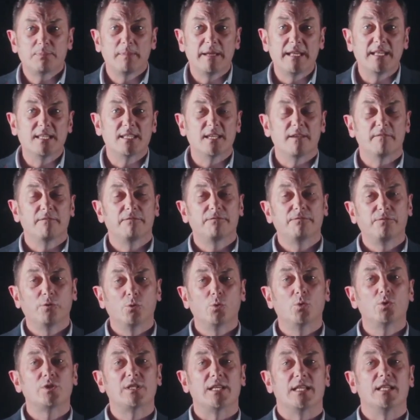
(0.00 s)
means it
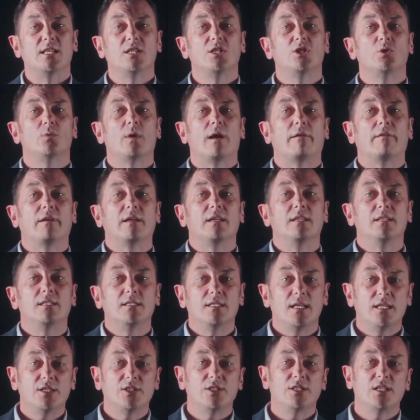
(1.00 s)
falls into our
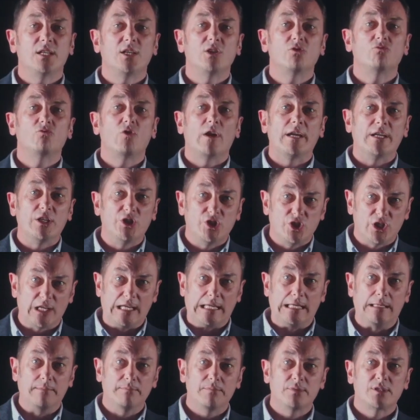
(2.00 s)
existing
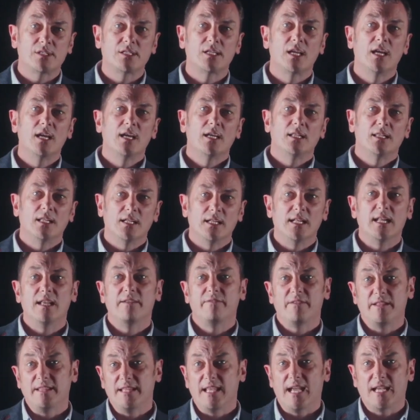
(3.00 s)
regimes that live
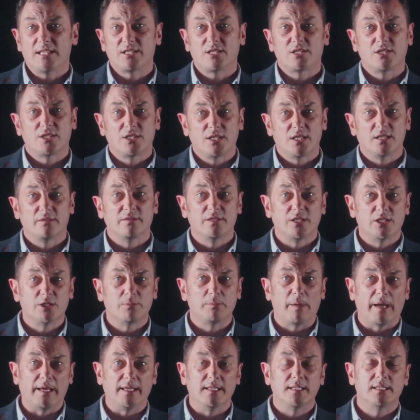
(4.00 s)
in the as-a-service
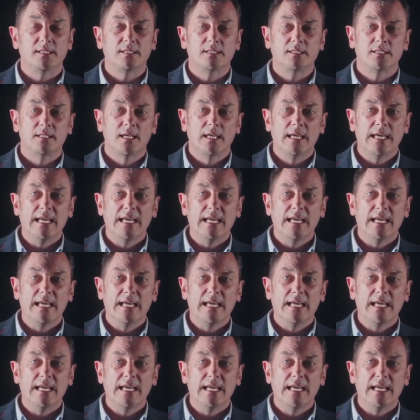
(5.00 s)
space,